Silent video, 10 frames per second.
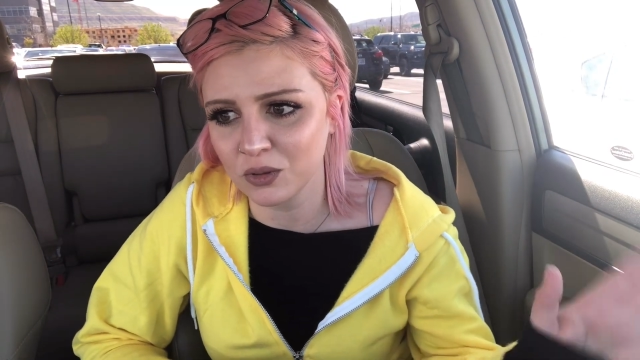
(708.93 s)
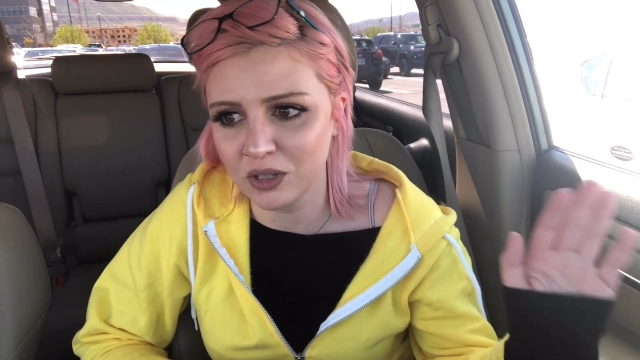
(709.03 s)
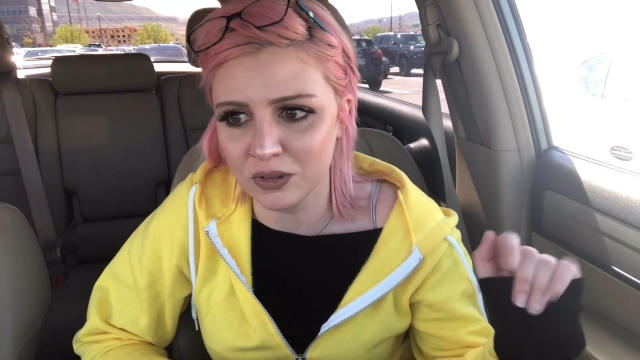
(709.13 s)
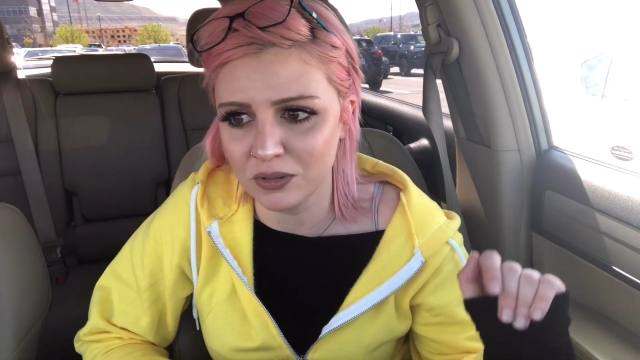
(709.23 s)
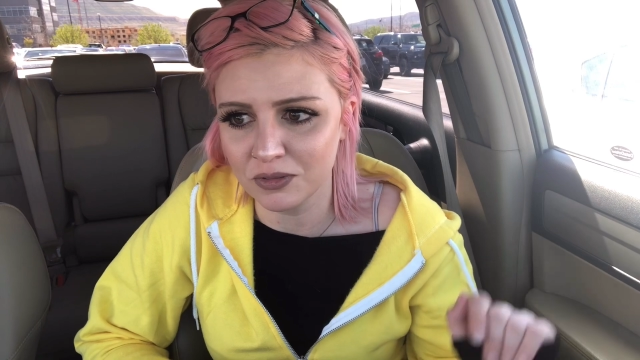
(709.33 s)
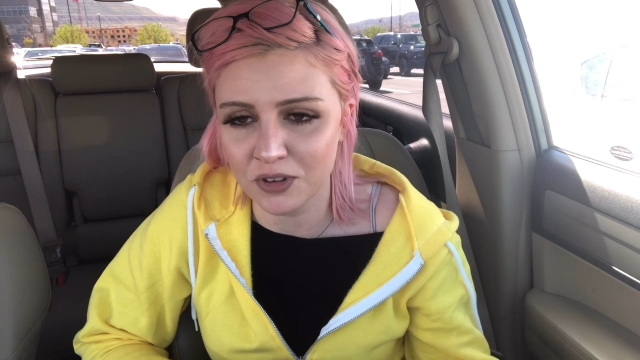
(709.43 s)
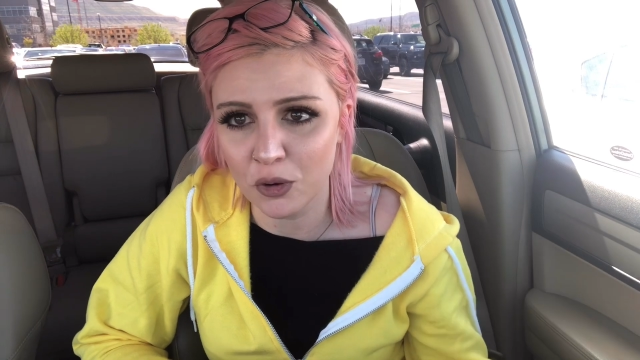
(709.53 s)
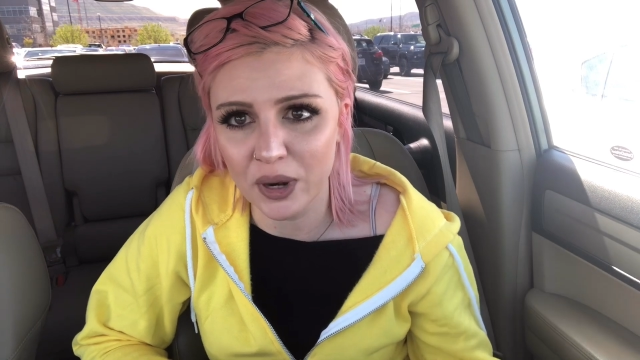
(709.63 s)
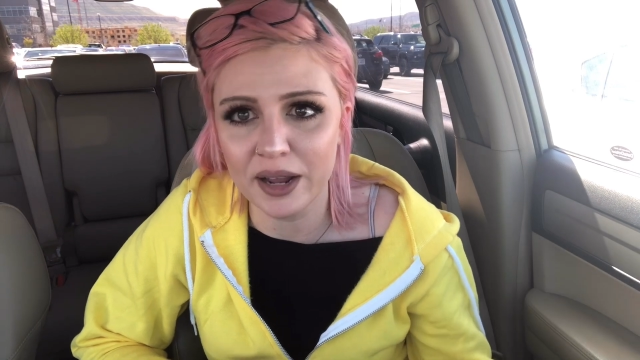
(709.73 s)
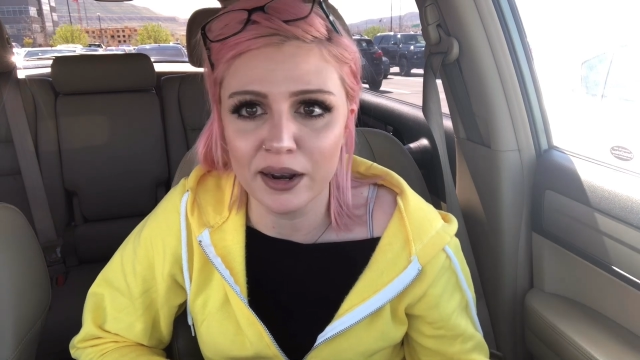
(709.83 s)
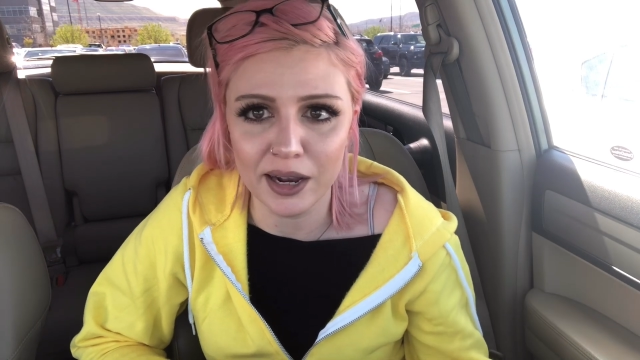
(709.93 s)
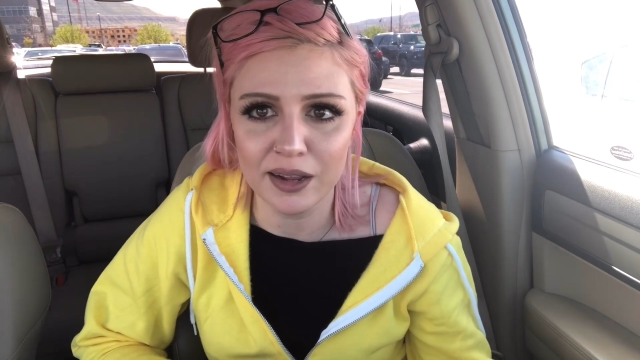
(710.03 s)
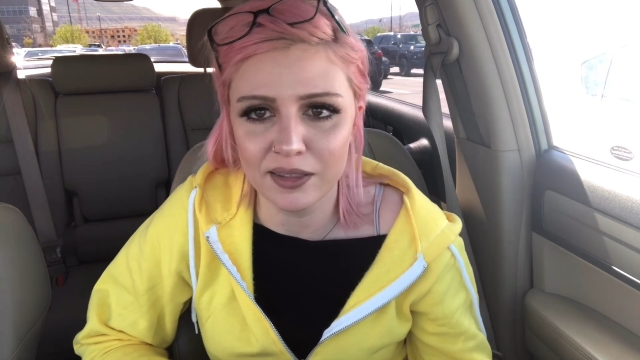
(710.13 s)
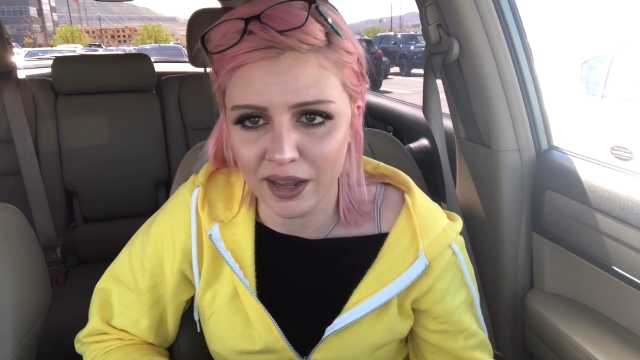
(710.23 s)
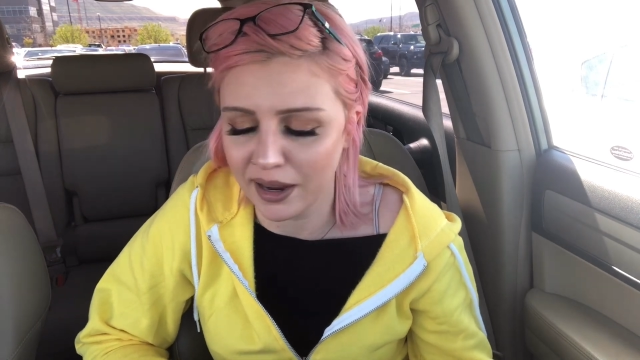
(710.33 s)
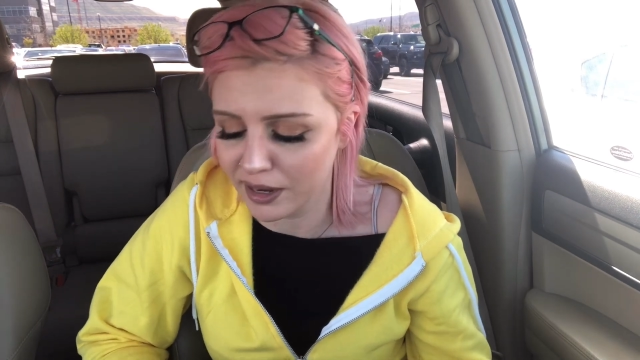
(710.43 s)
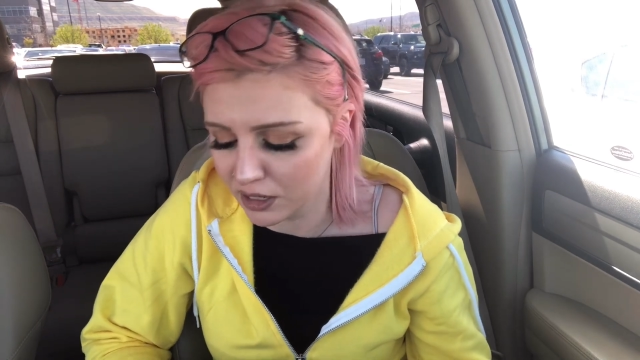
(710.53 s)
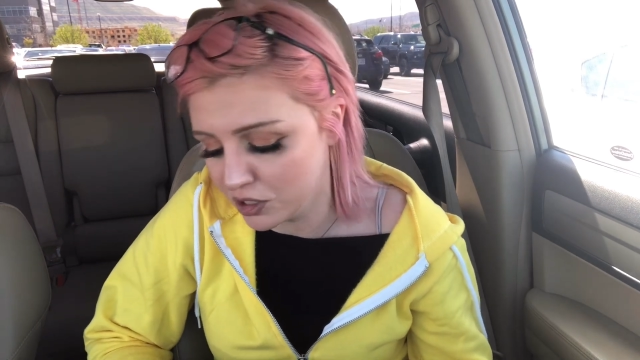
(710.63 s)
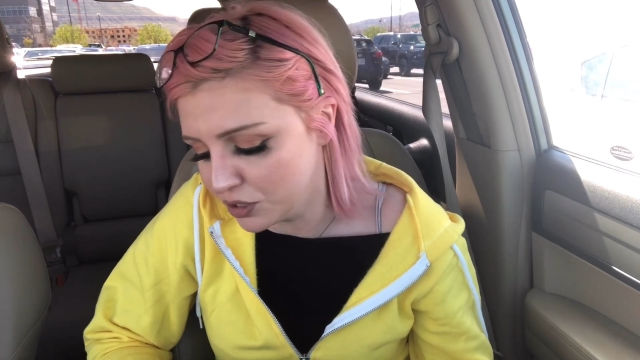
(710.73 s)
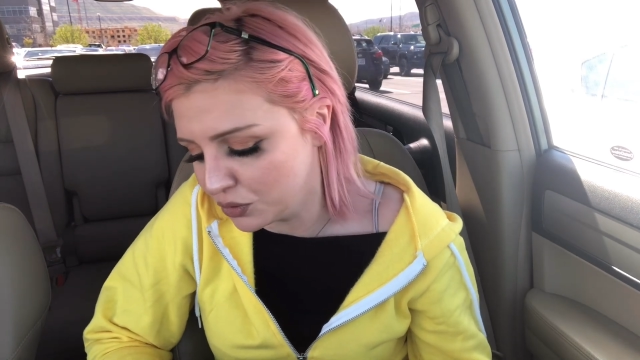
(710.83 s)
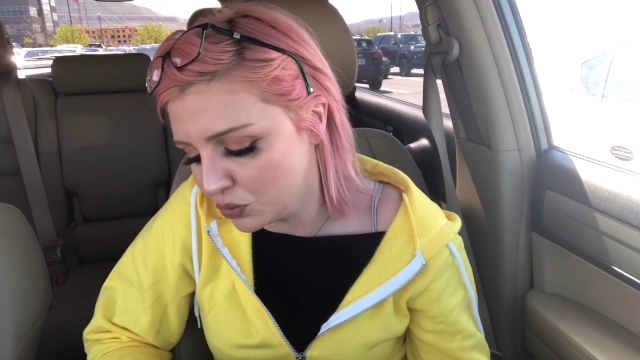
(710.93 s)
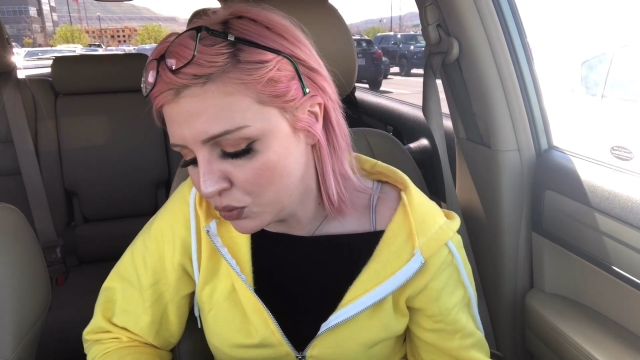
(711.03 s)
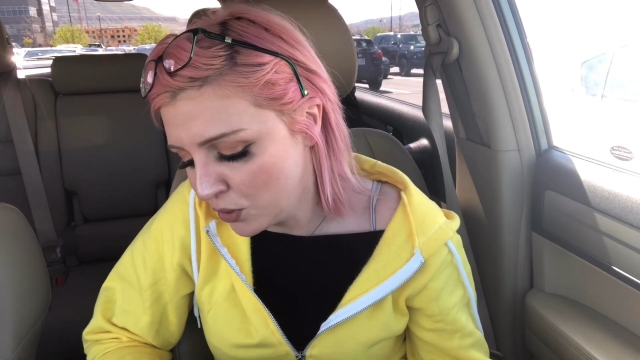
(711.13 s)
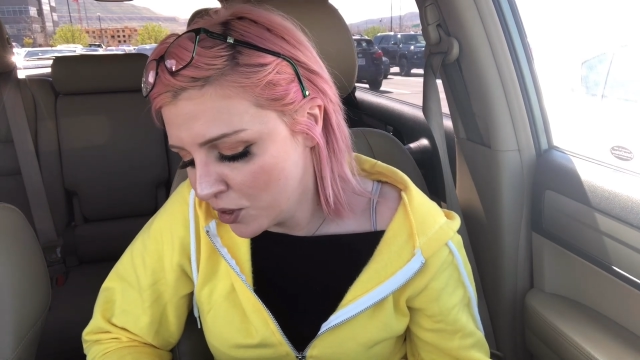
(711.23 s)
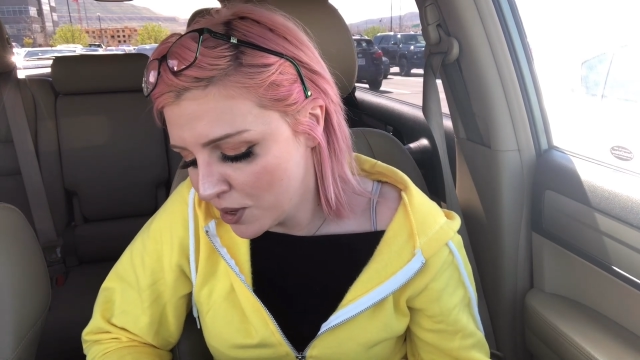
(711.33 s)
little phone editing that I can do.